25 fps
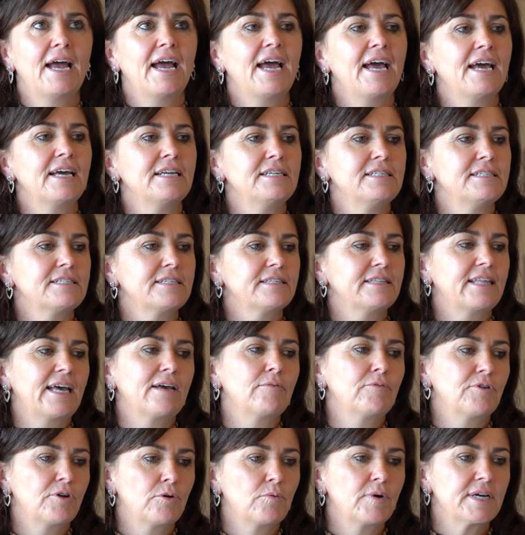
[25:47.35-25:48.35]
and
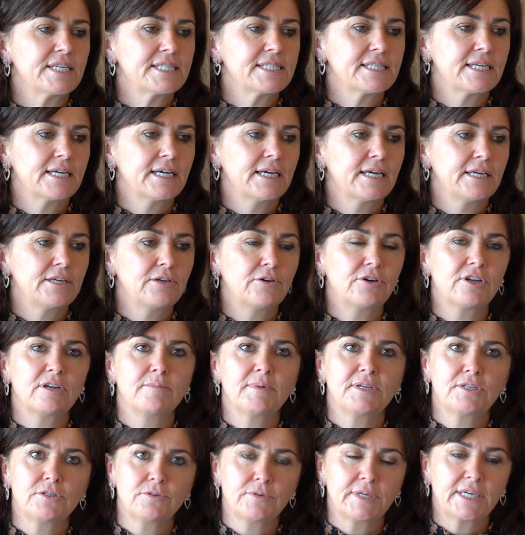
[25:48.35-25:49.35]
they would always say, you're going
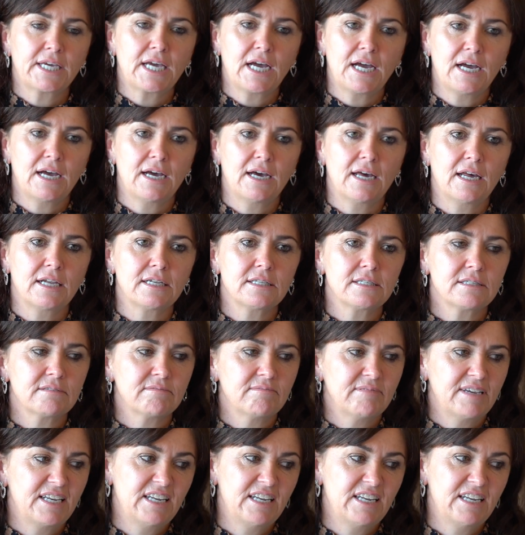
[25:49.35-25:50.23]
to be doing cards.